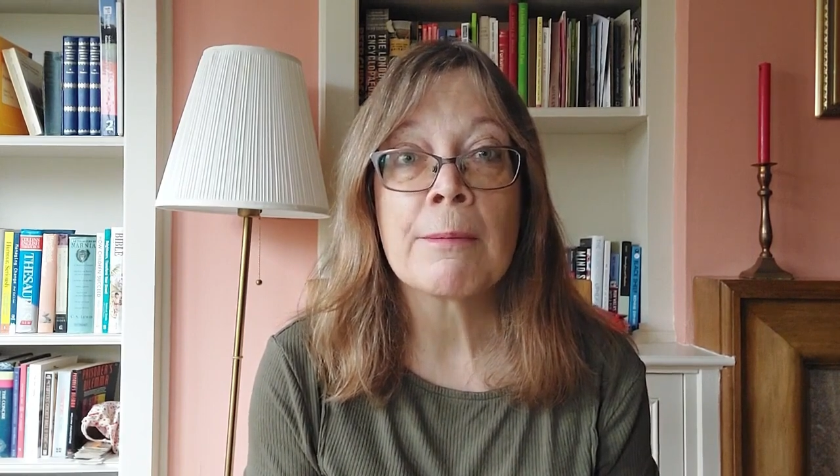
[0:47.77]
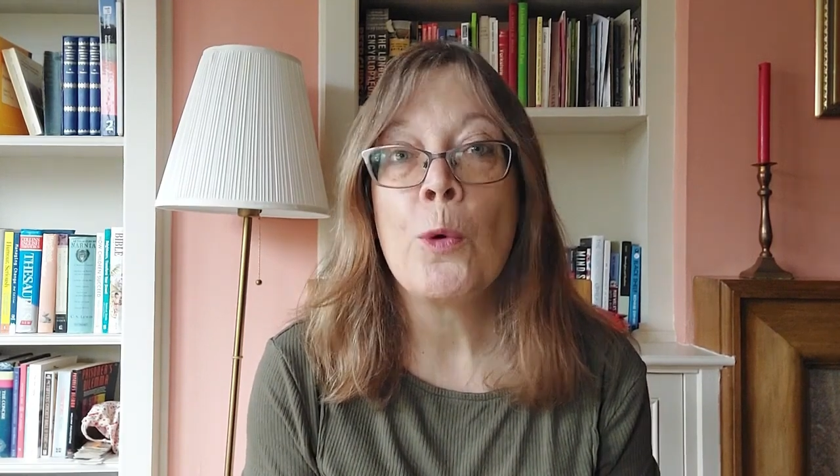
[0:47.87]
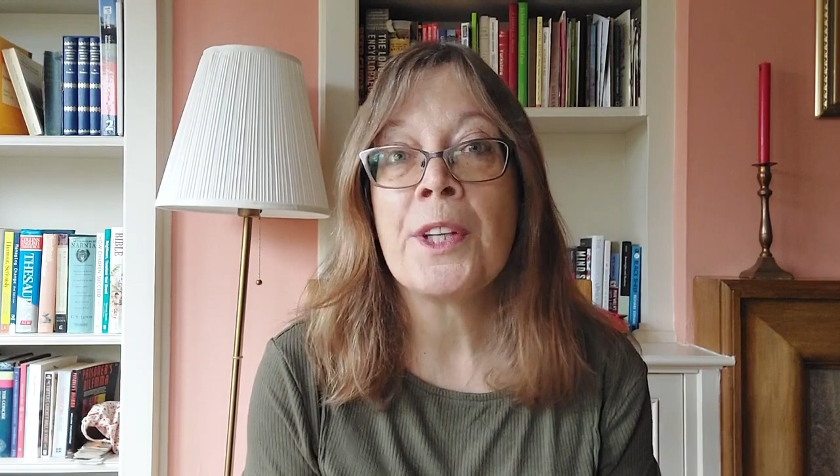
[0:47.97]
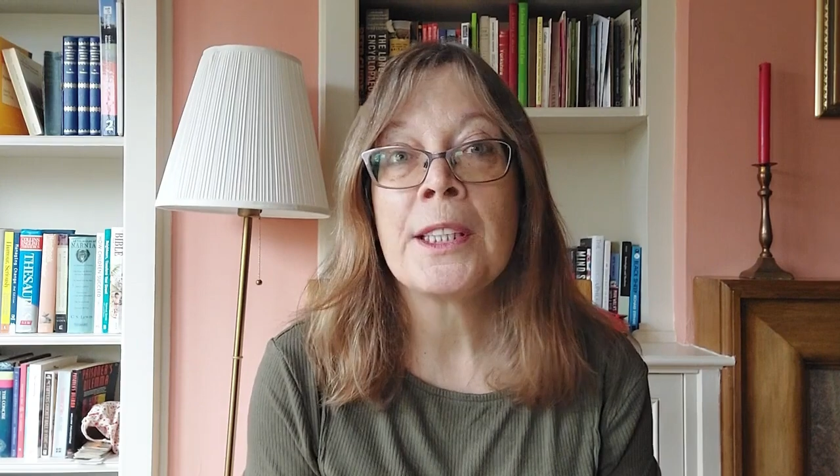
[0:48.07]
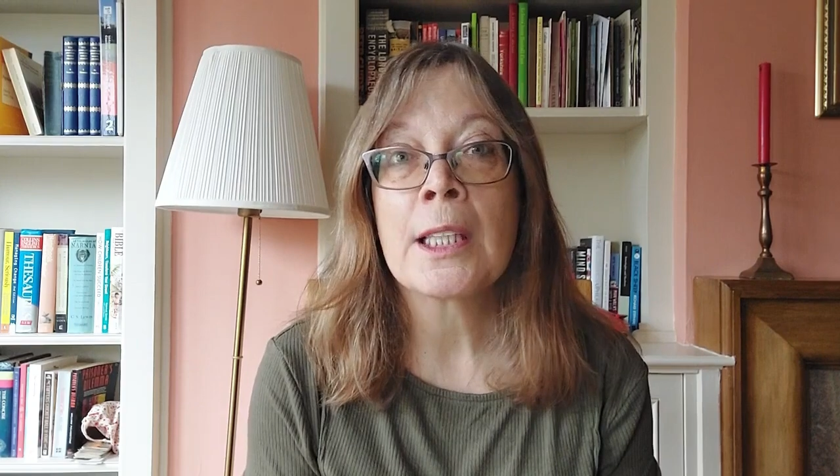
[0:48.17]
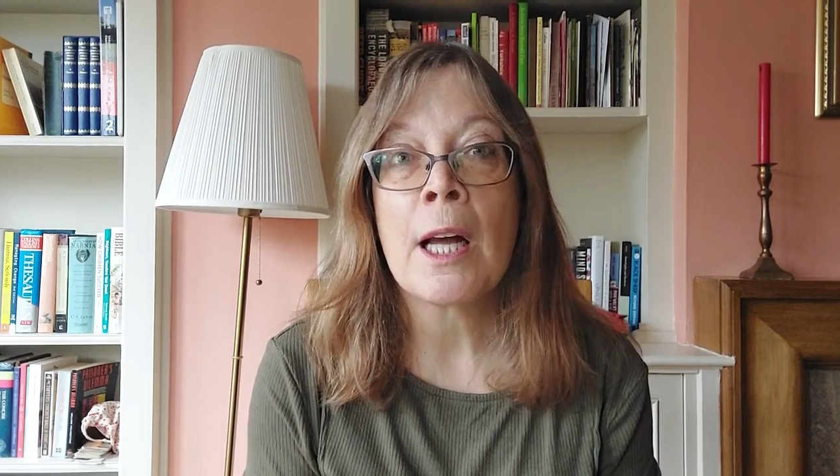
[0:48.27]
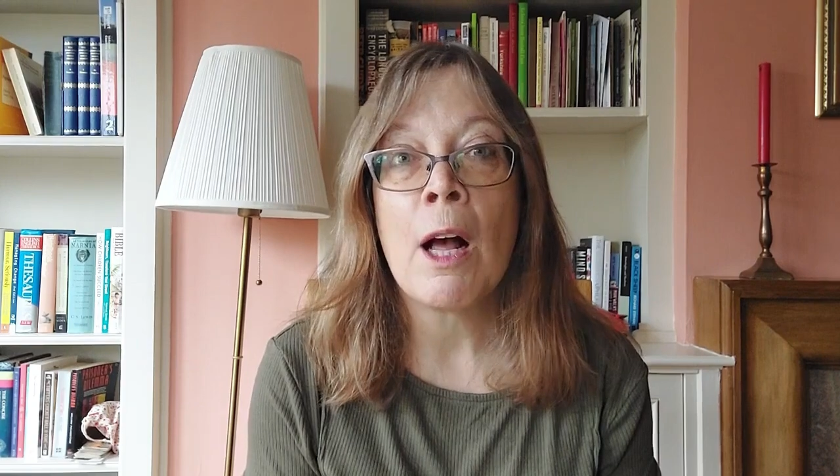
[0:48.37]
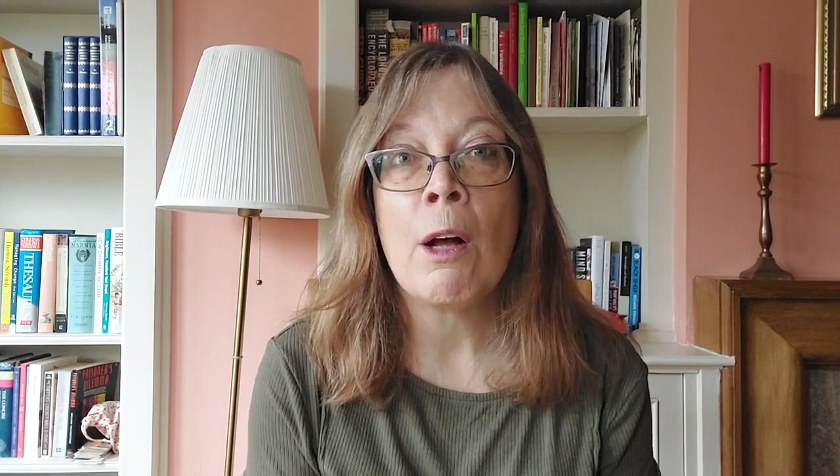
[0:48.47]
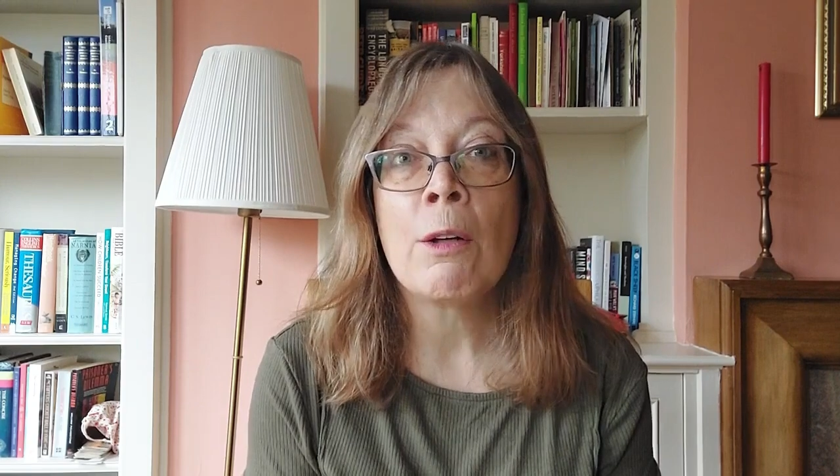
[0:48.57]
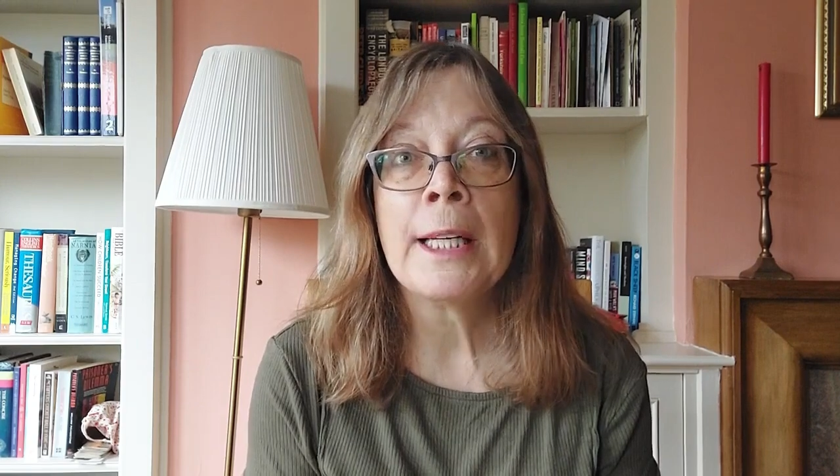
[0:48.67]
or that a
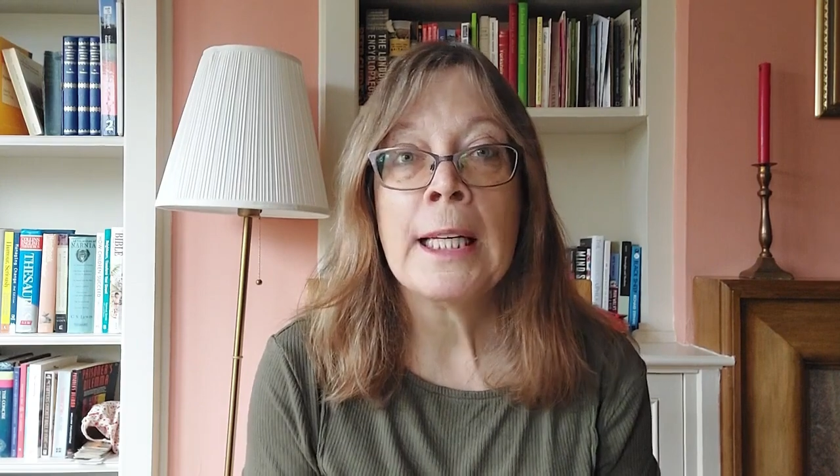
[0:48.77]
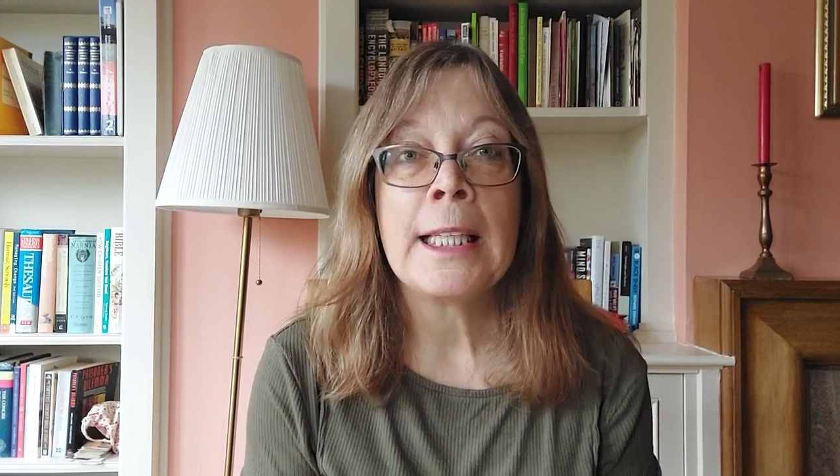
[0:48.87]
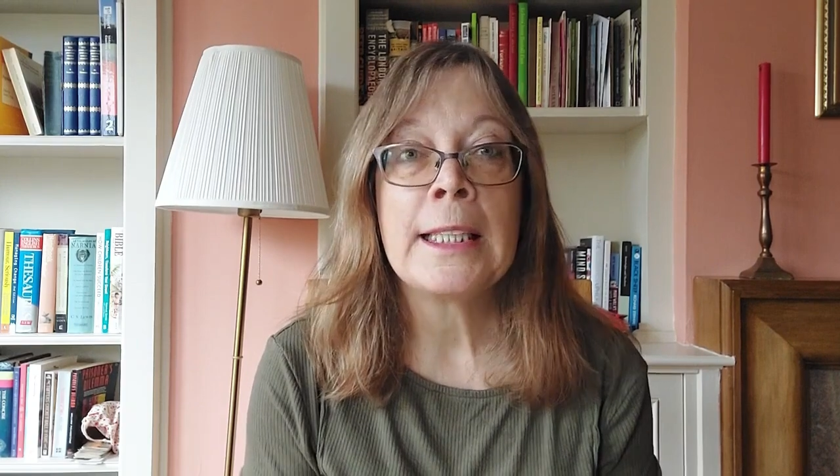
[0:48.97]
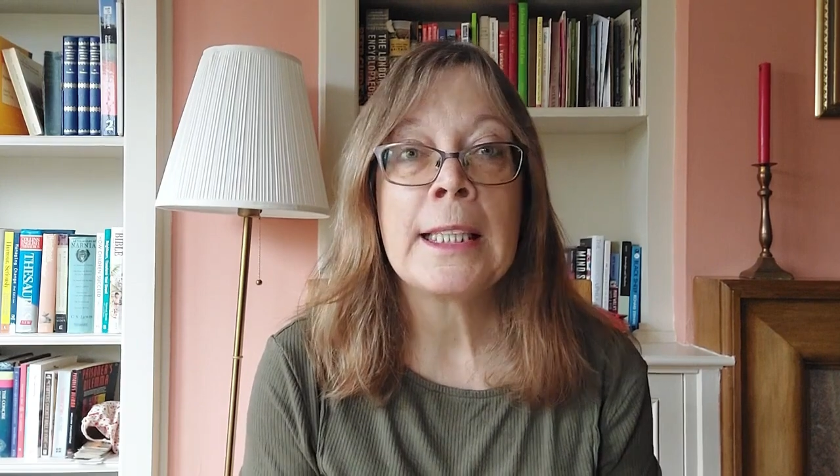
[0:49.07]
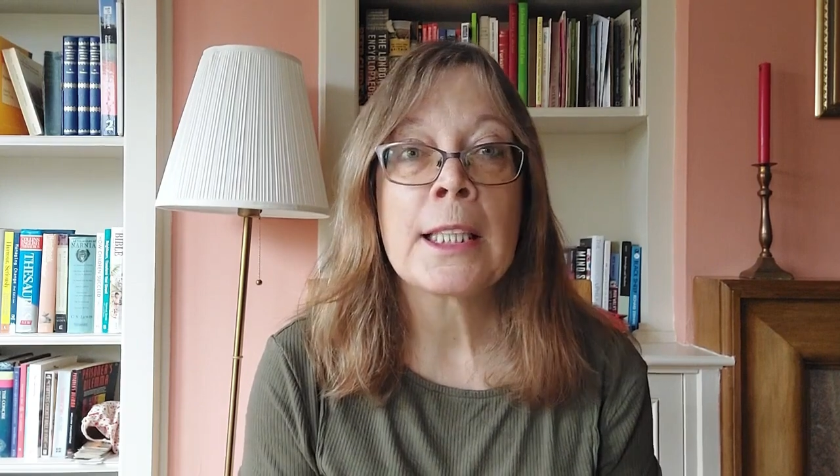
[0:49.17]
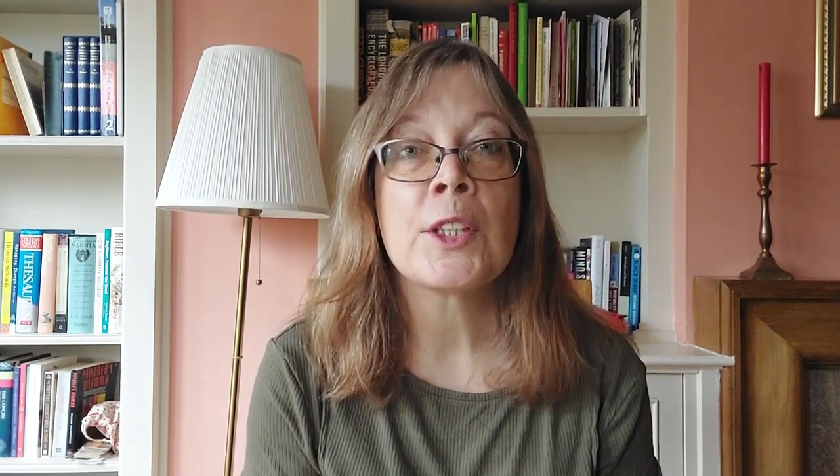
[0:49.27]
girl needed